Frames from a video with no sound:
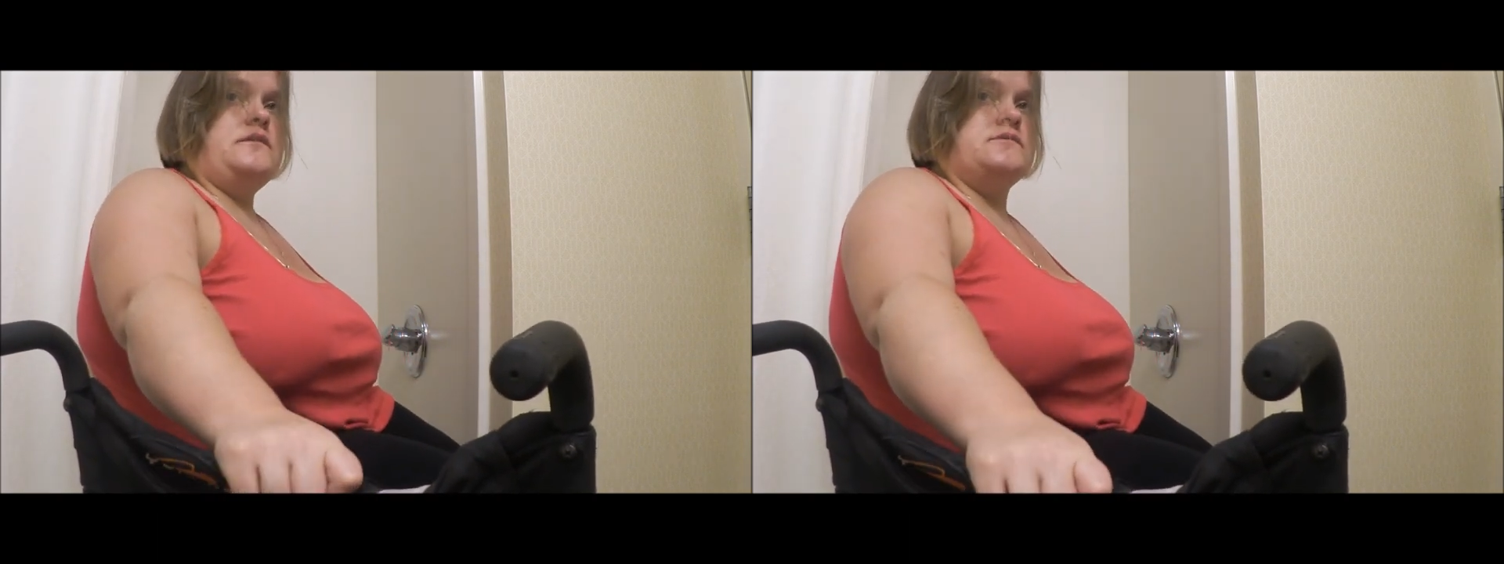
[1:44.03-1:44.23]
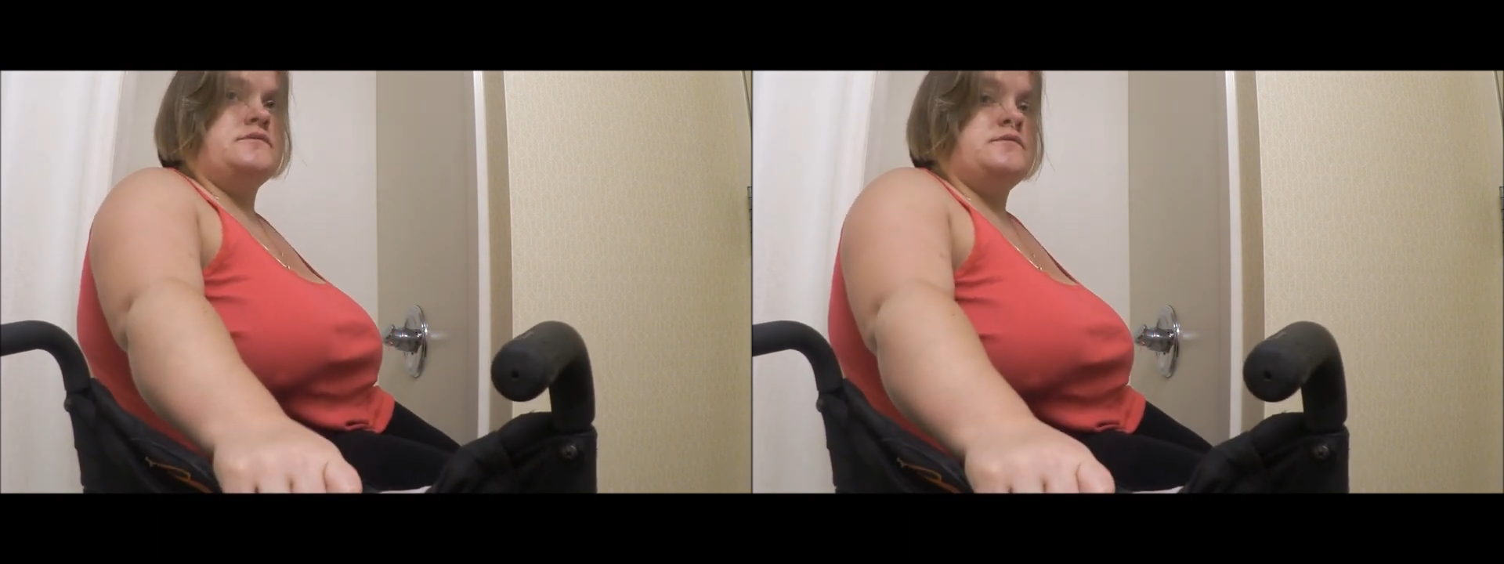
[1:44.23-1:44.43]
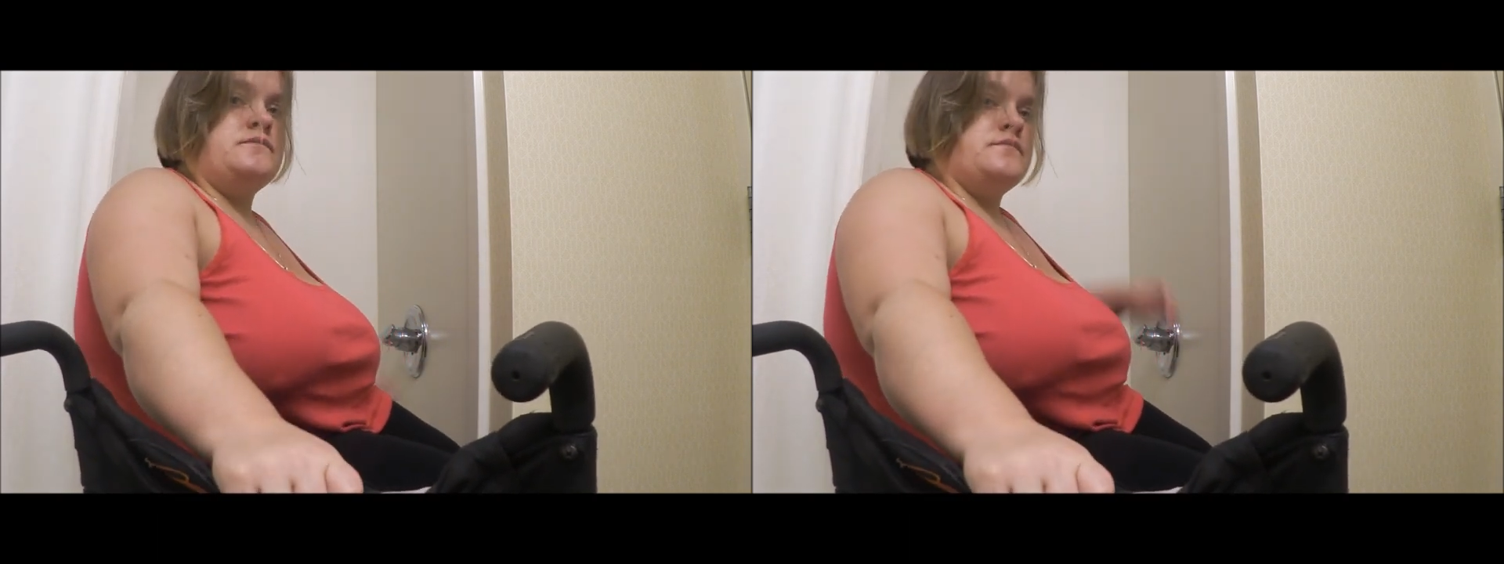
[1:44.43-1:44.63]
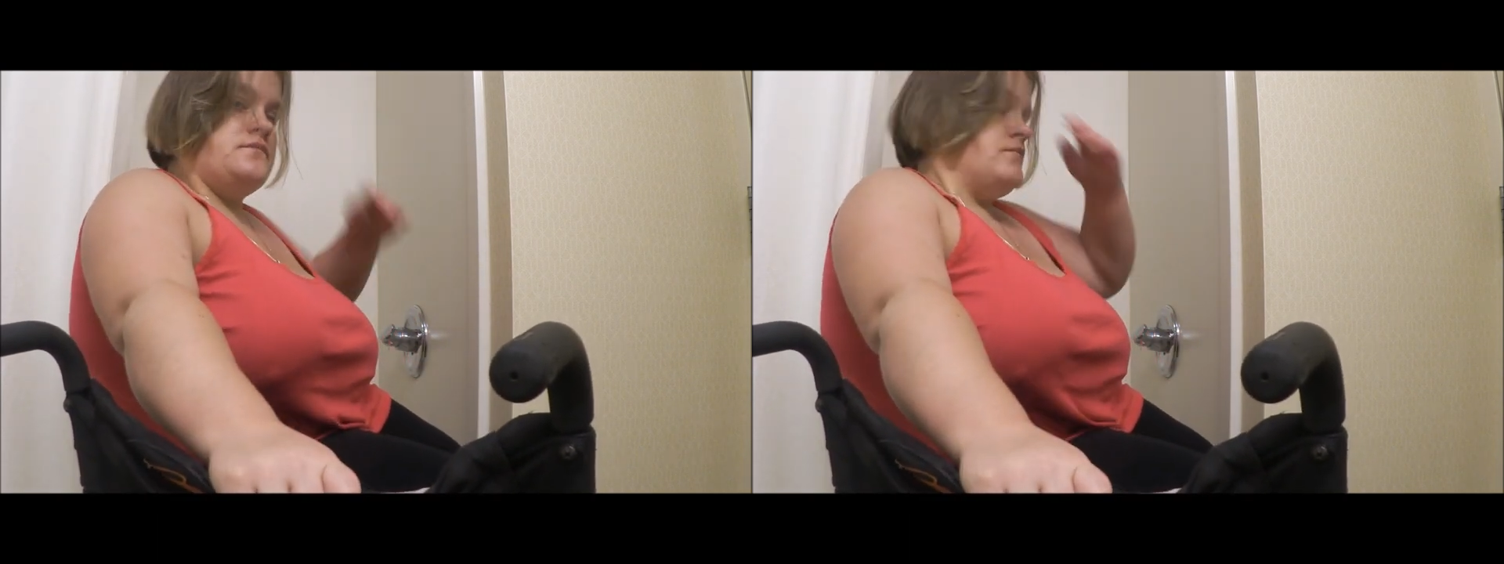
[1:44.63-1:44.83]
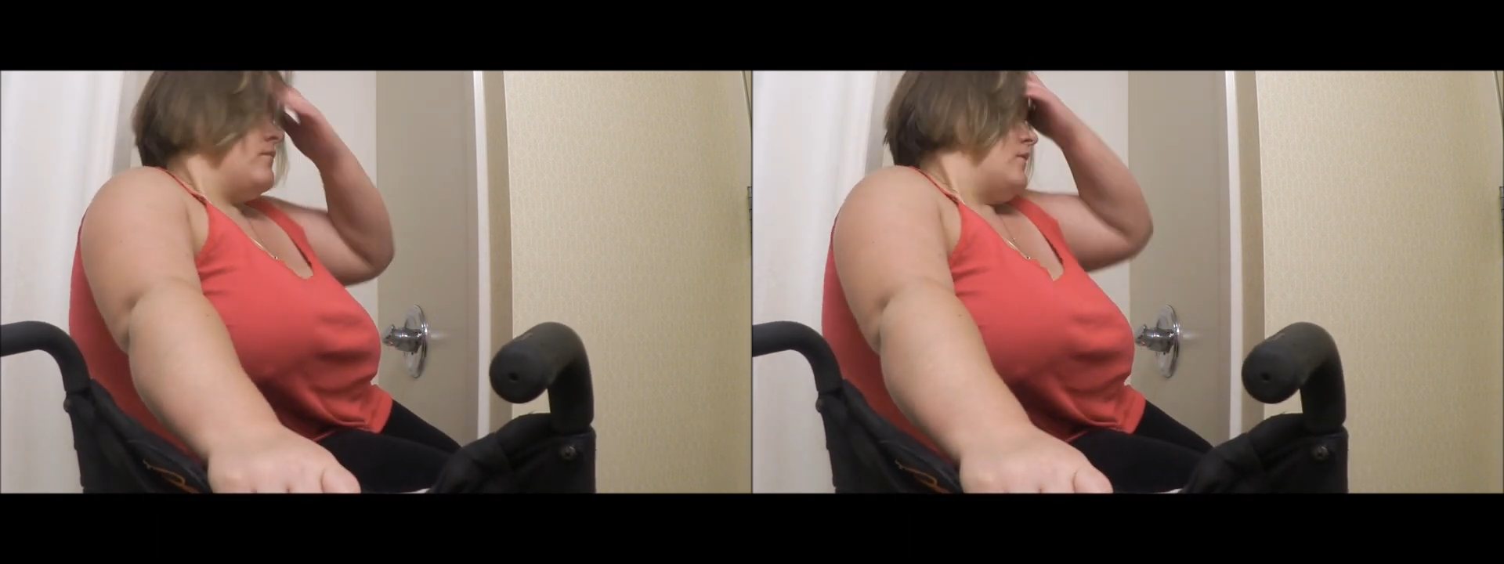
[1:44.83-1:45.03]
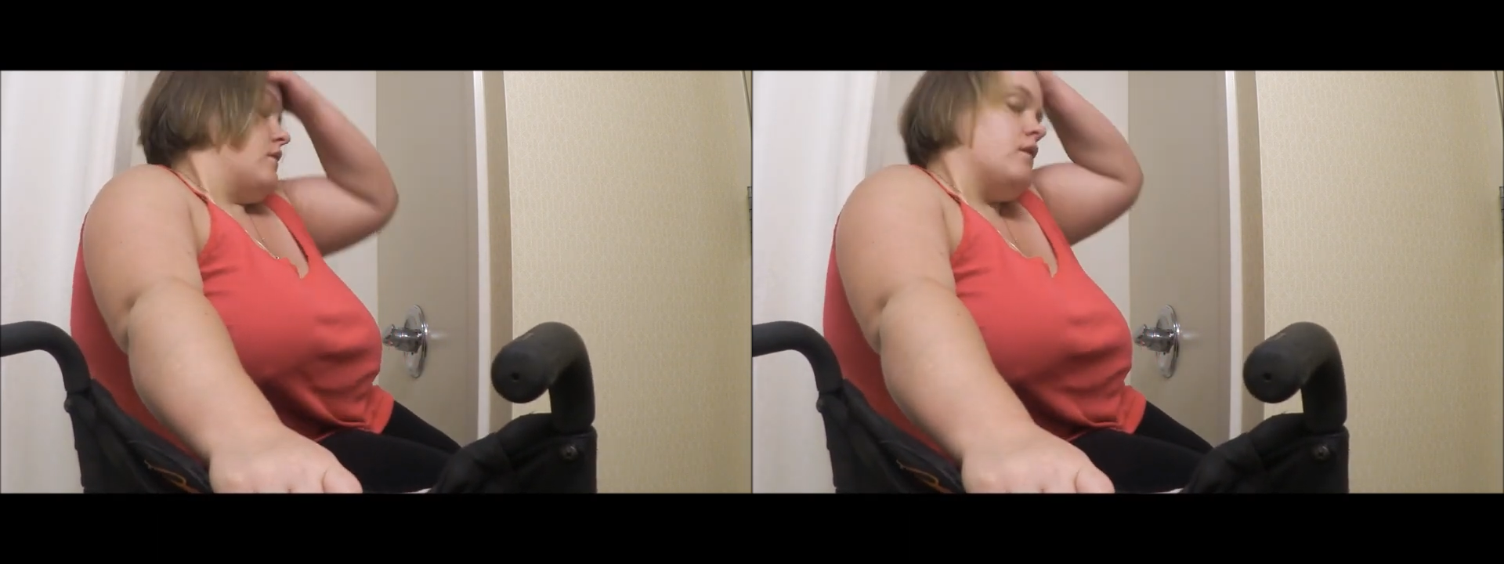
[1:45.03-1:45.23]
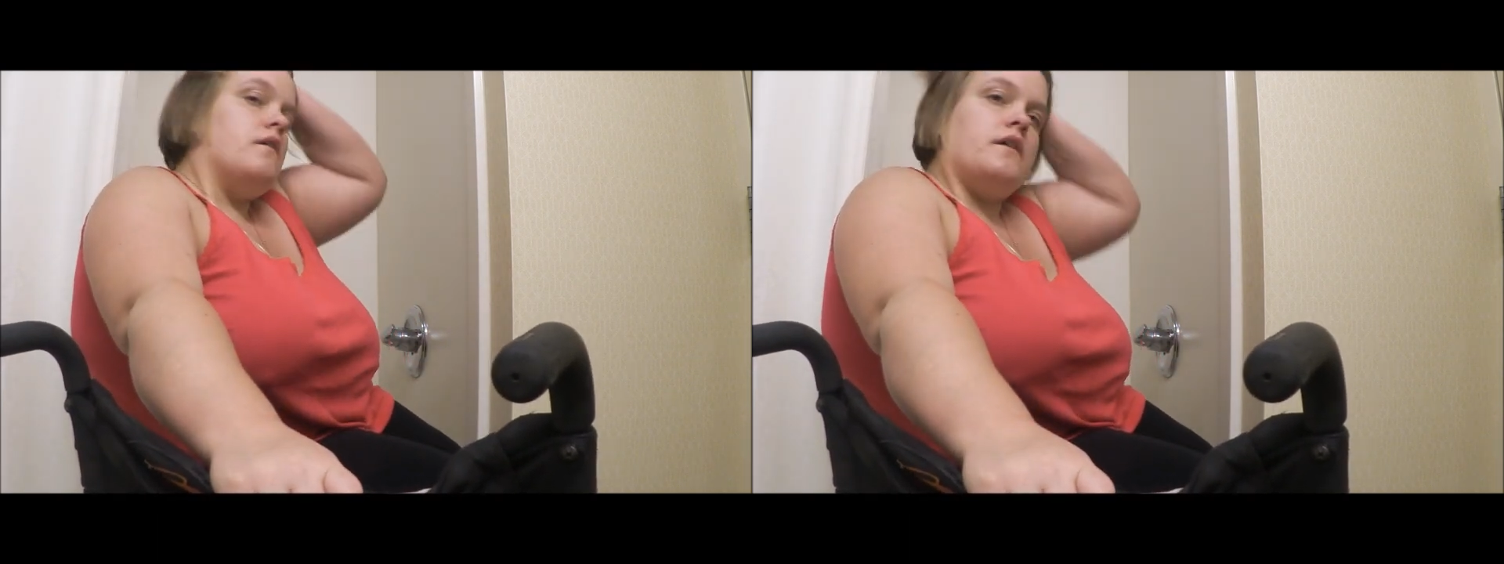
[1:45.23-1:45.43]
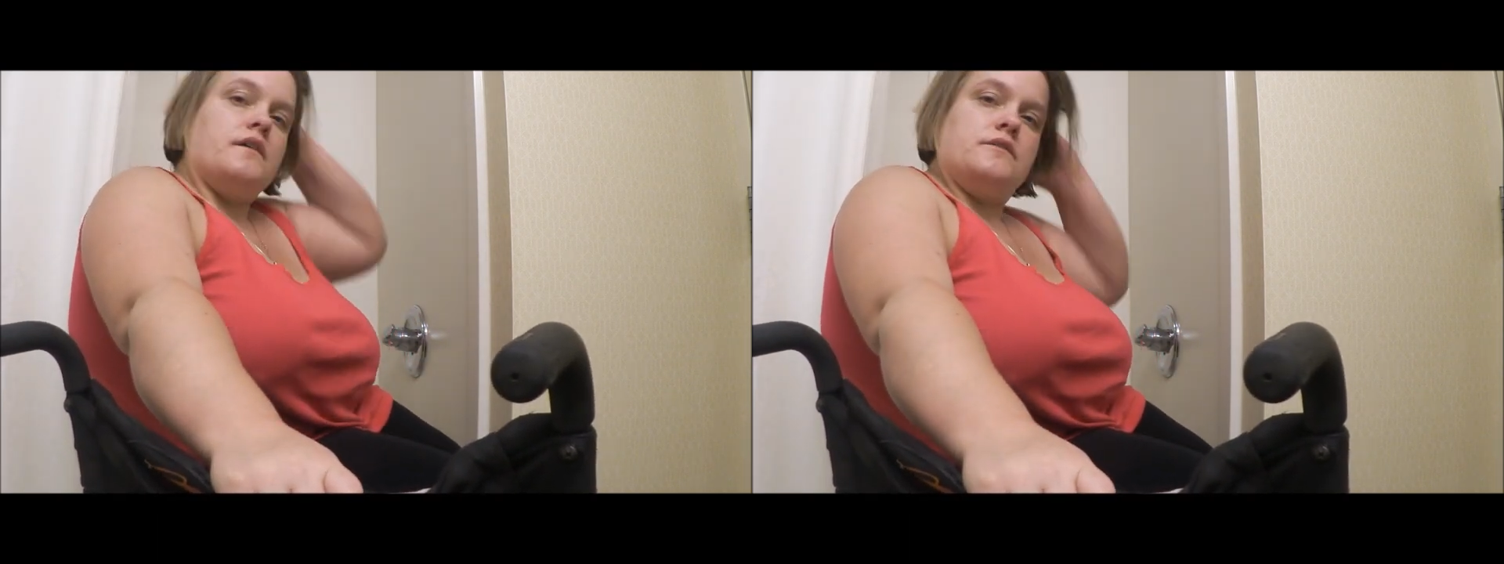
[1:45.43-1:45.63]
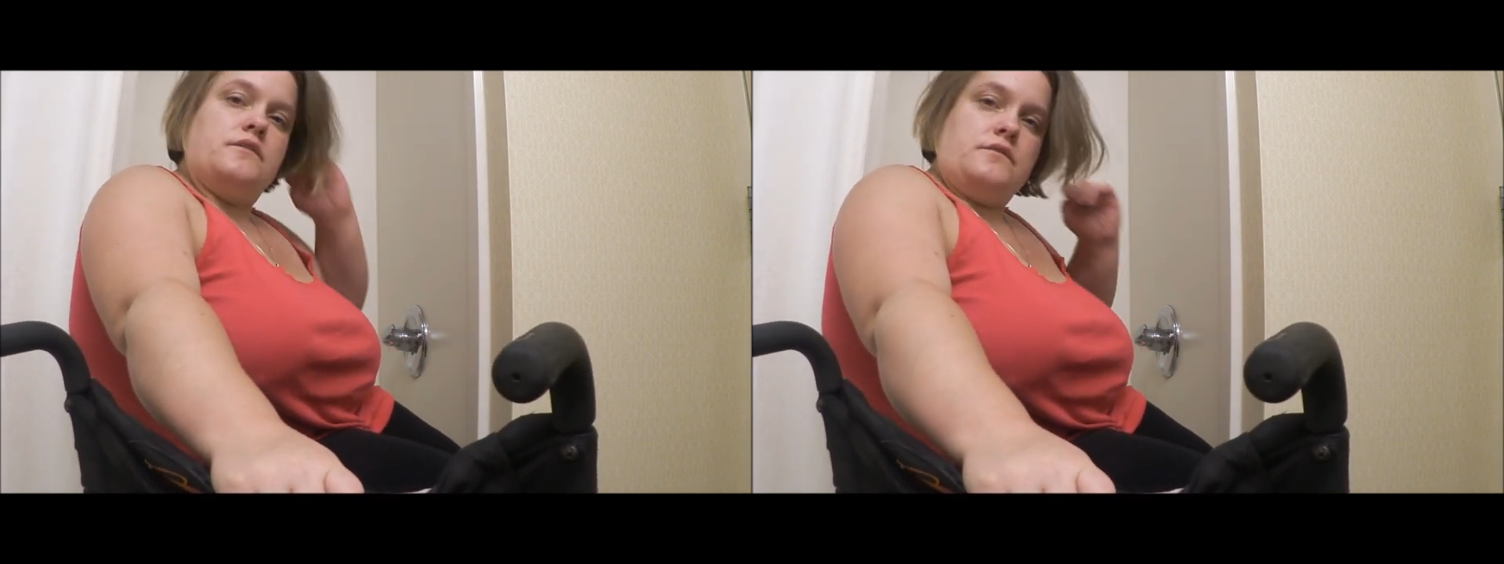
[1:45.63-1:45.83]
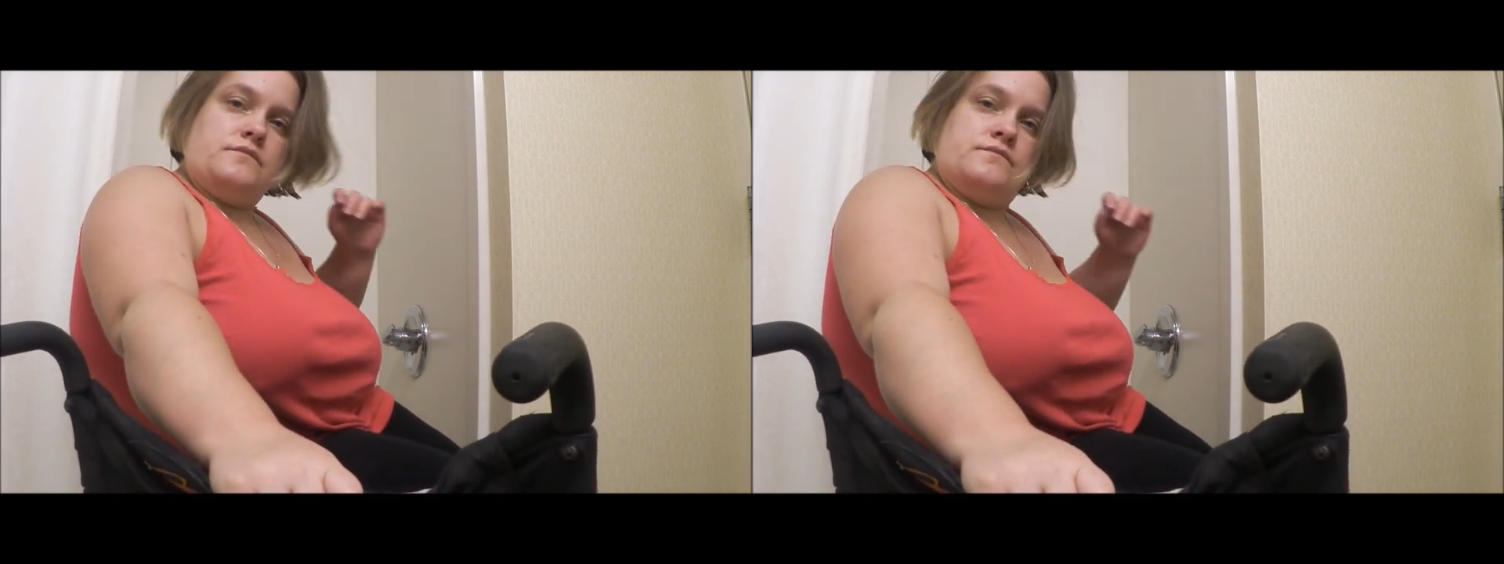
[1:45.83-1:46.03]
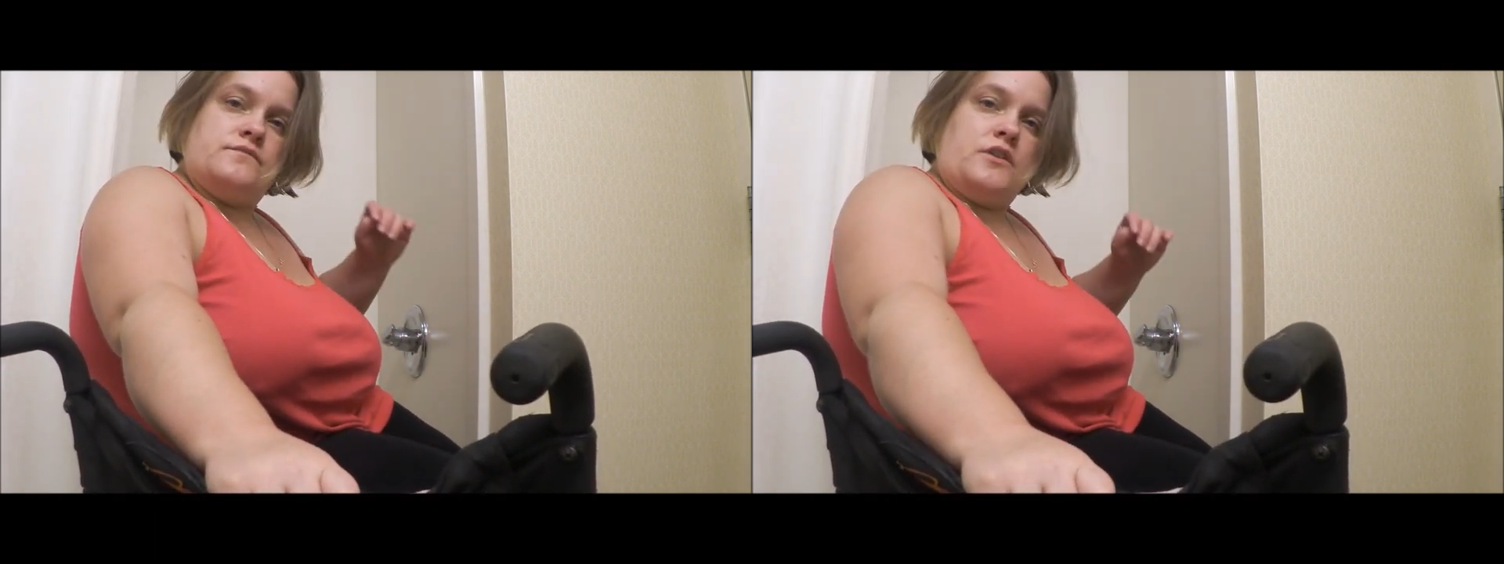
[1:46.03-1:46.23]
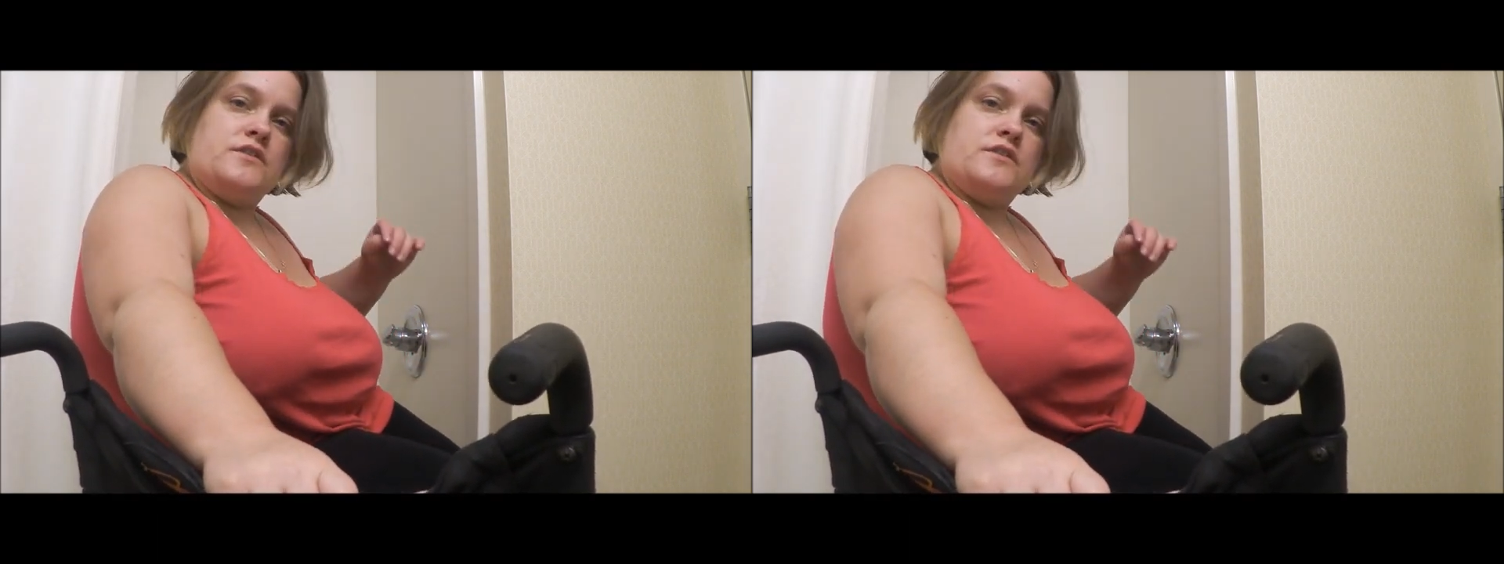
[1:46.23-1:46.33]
on